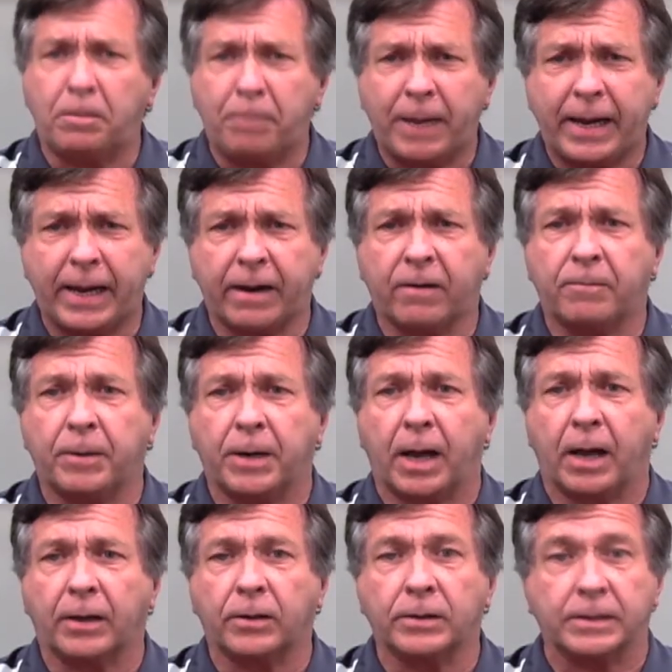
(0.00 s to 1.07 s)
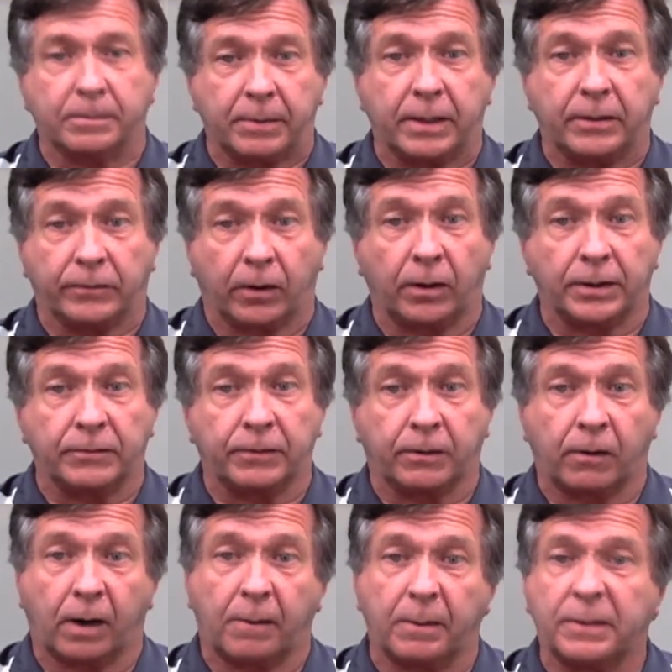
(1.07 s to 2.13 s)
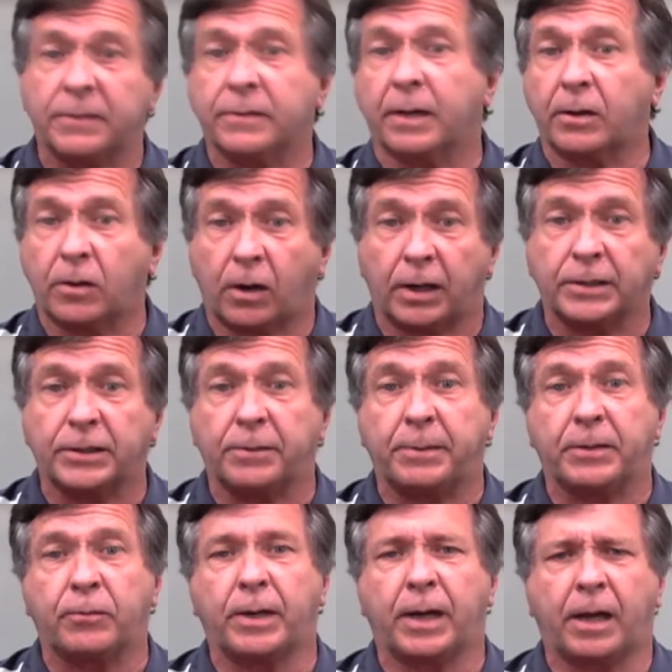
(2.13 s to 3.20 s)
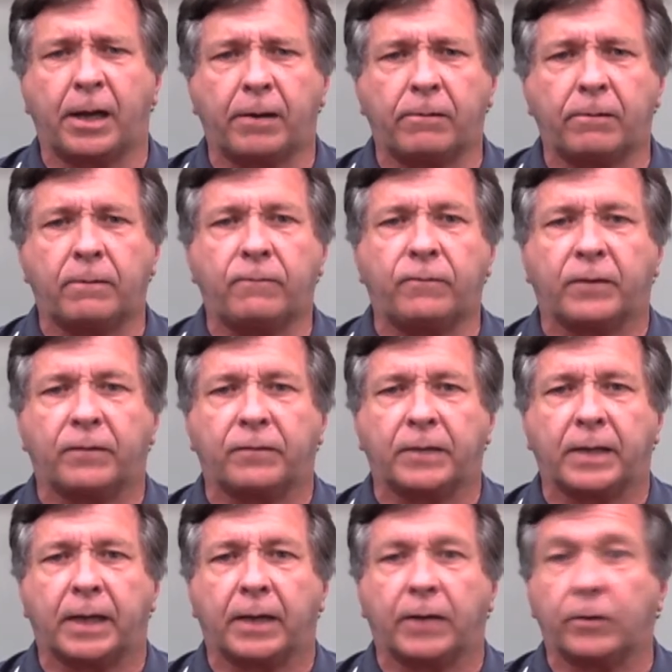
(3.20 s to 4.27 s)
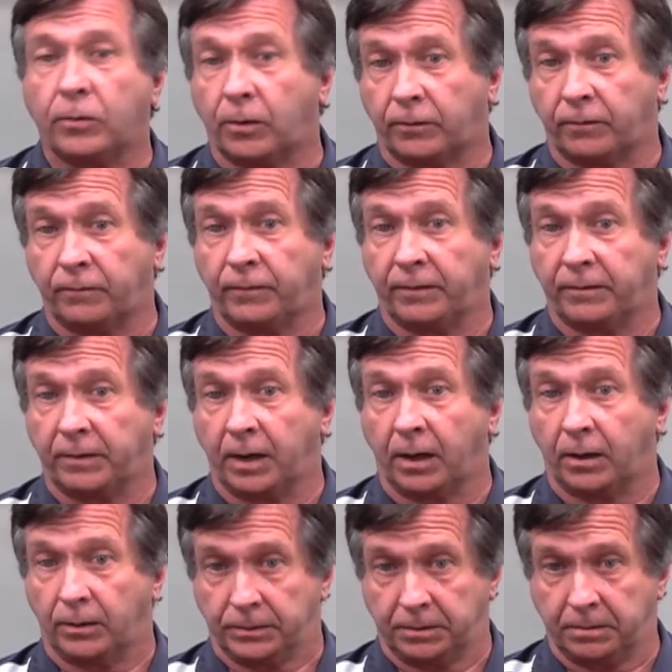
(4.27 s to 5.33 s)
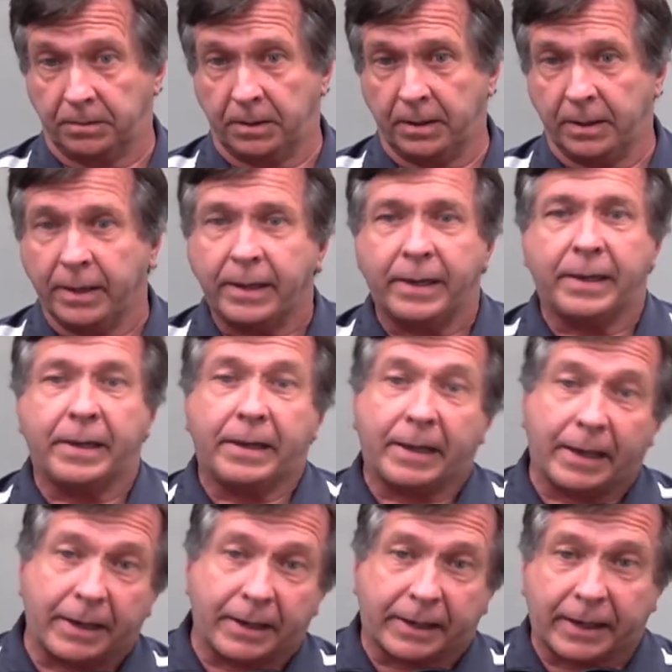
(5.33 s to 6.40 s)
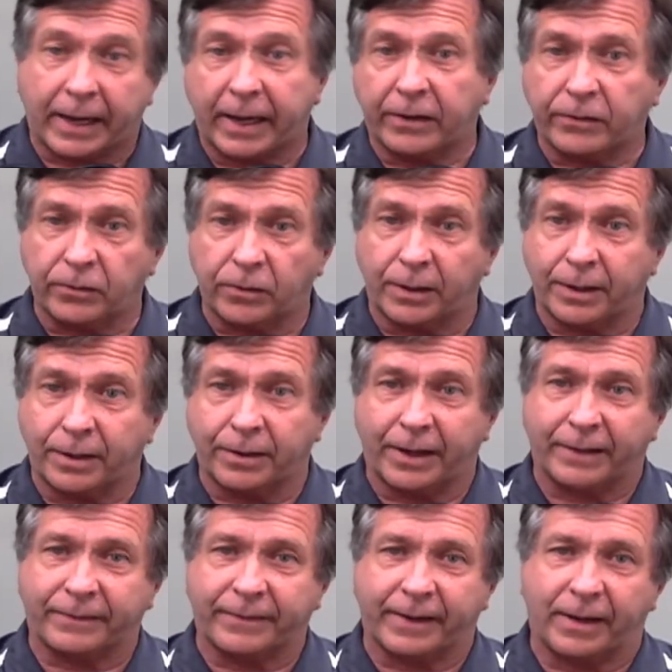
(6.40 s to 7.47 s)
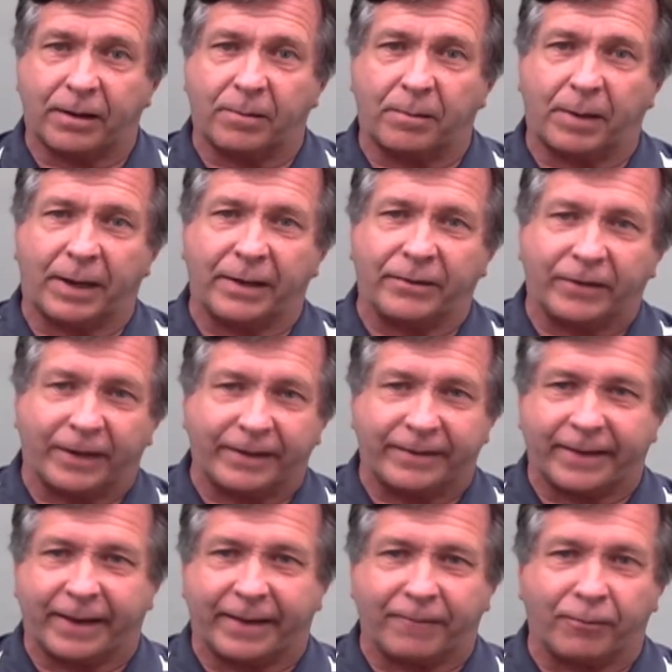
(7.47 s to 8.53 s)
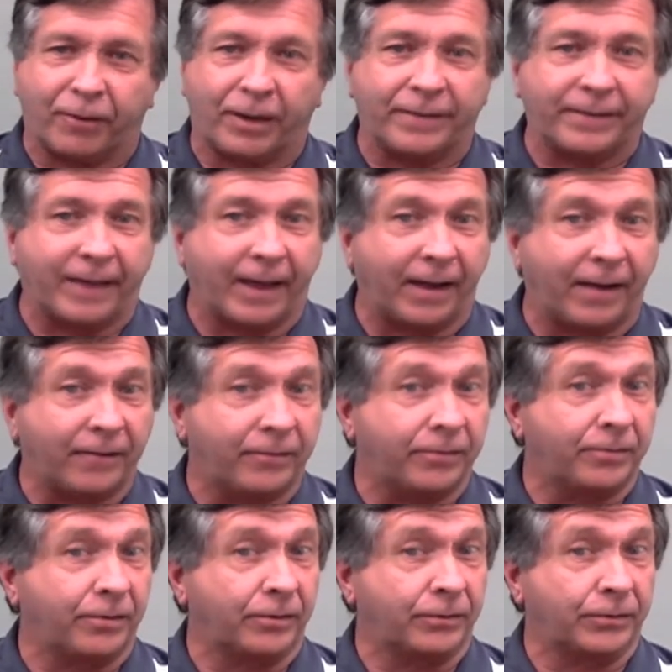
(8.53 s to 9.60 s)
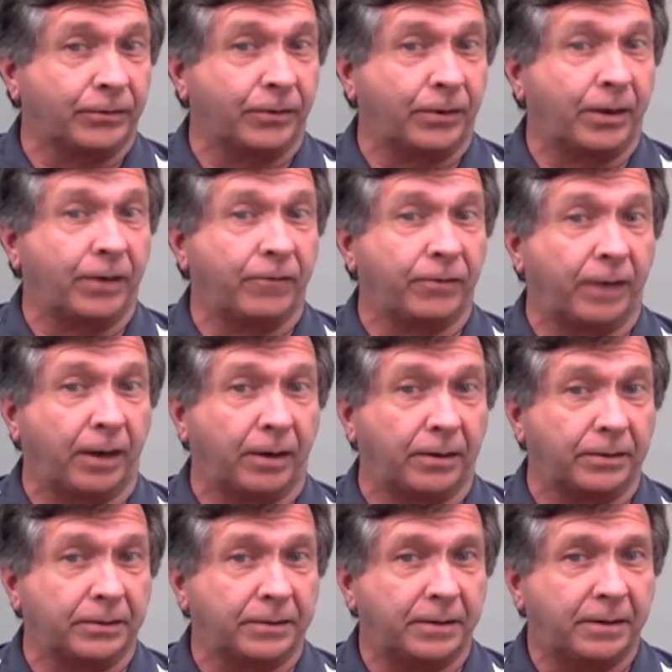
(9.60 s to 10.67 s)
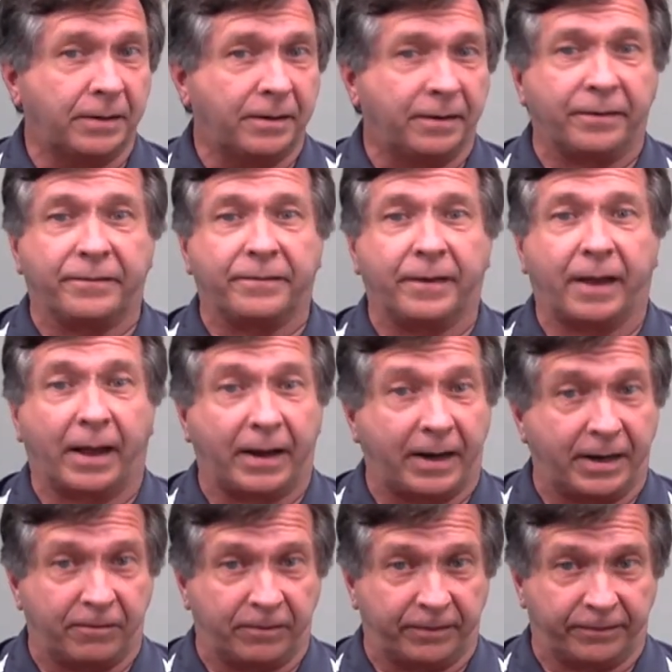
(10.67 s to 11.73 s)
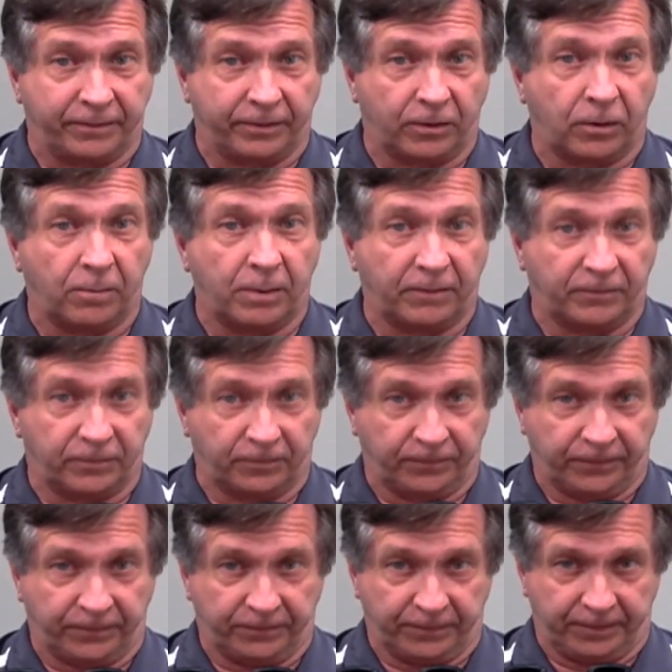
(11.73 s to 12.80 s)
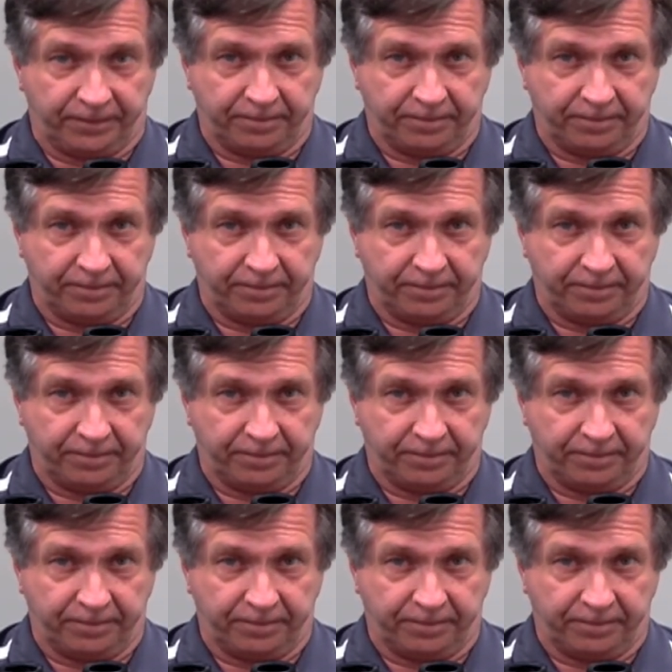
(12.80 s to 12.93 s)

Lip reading: pair of binoculars that meets all these requirements is going to cost you between $150 and $250. An occasional internet sale might chase that price down to closer to $100. There's not any reason to go above $250.